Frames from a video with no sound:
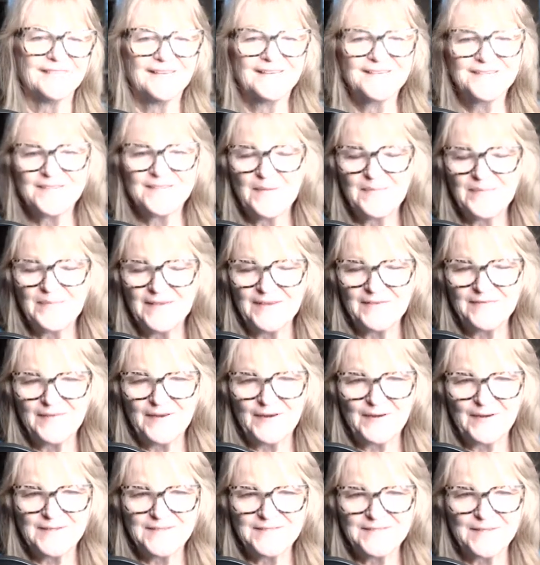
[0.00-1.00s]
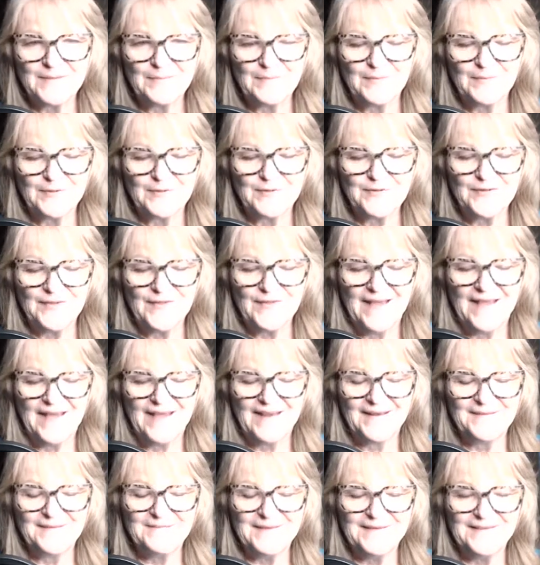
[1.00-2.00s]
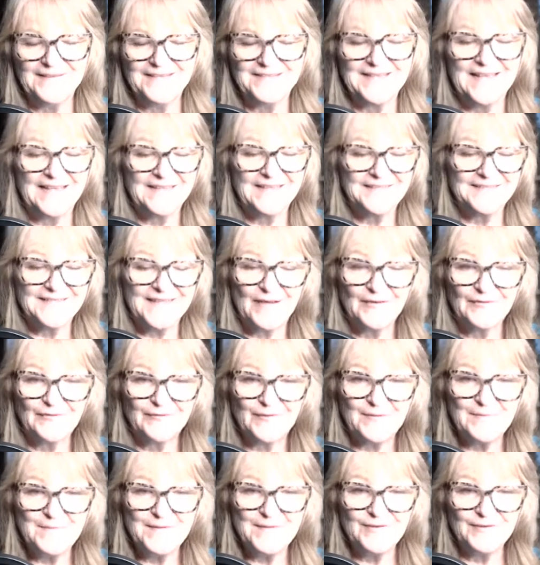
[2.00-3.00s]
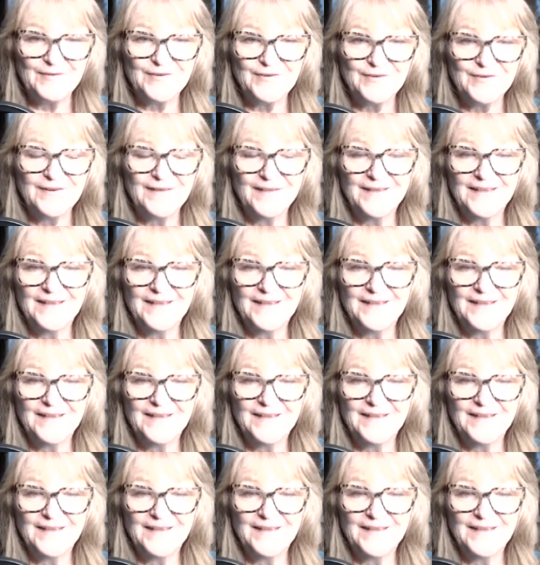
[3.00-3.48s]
Something very similar to that. I mean, does that sound familiar?